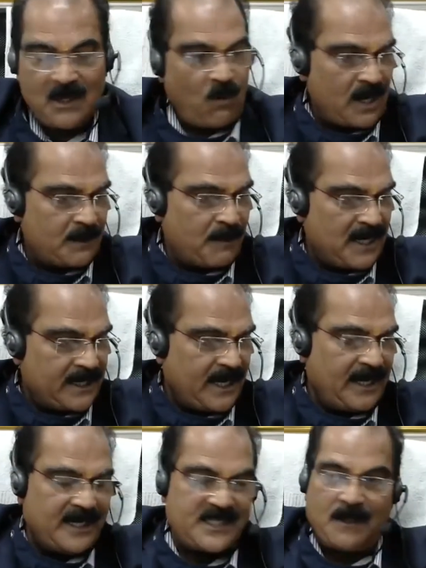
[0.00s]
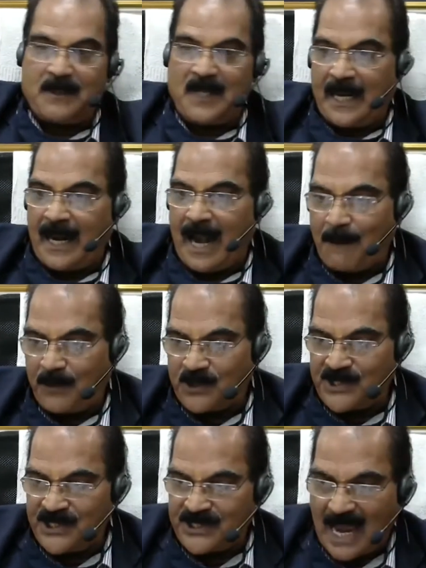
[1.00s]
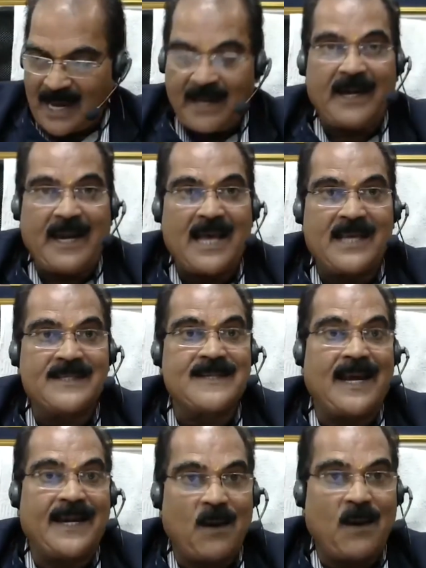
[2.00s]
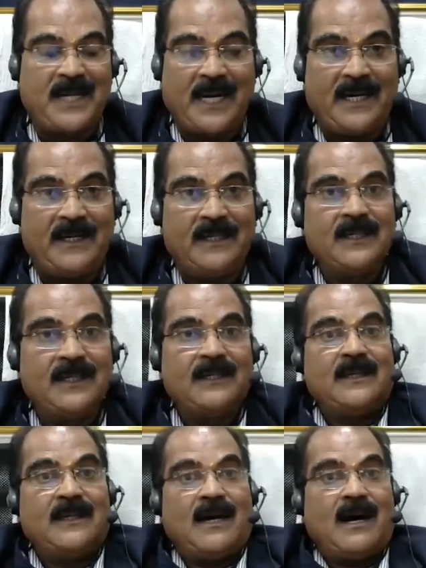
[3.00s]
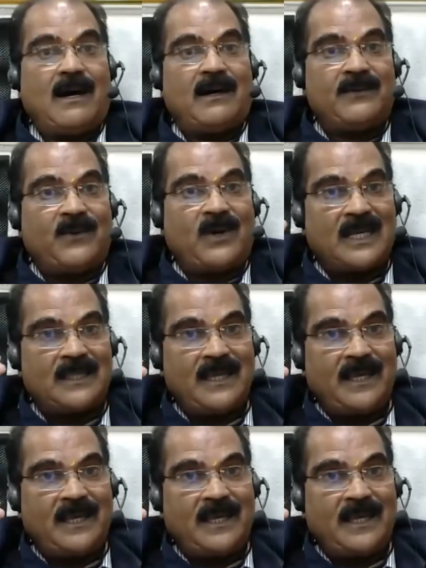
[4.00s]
what multidisciplinary approaches it has adopted, uh, what are